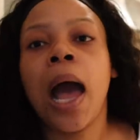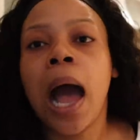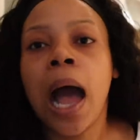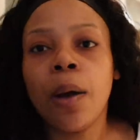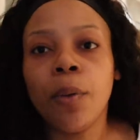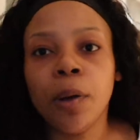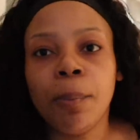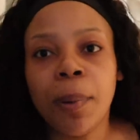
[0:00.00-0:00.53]

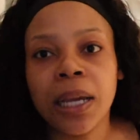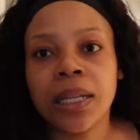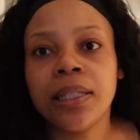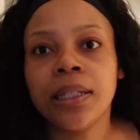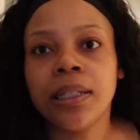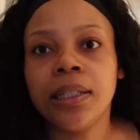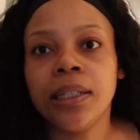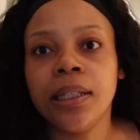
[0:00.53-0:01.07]
I would
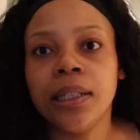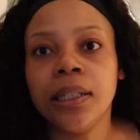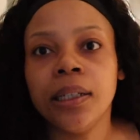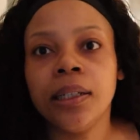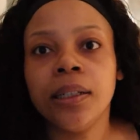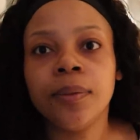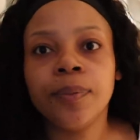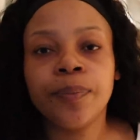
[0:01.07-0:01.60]

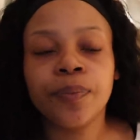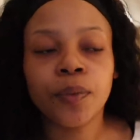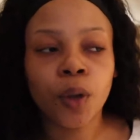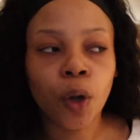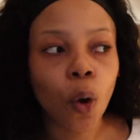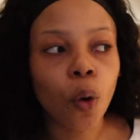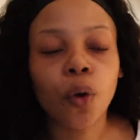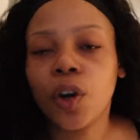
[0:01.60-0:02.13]
basically
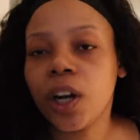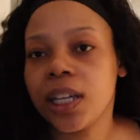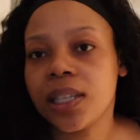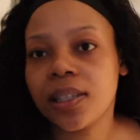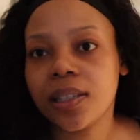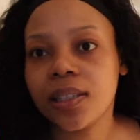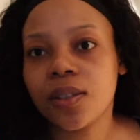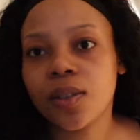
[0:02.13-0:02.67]
go
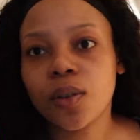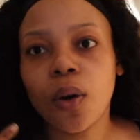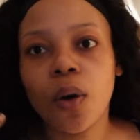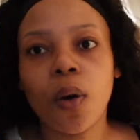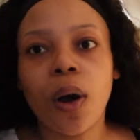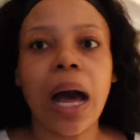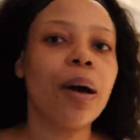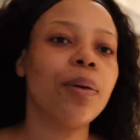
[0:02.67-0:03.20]
crazy.
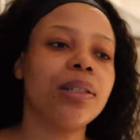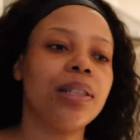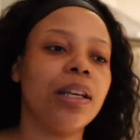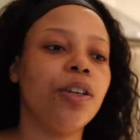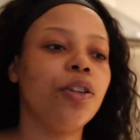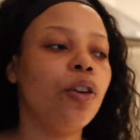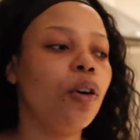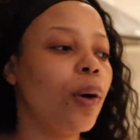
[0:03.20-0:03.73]
So I was
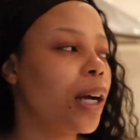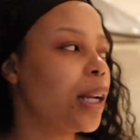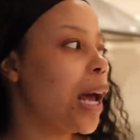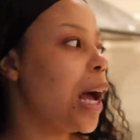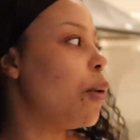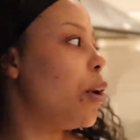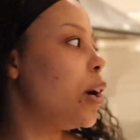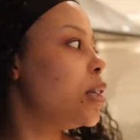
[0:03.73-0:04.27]
like, you know what?
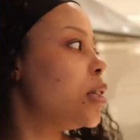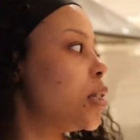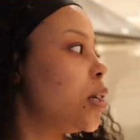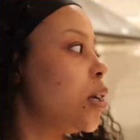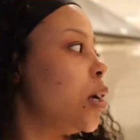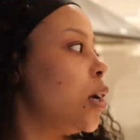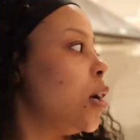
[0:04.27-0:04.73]
I want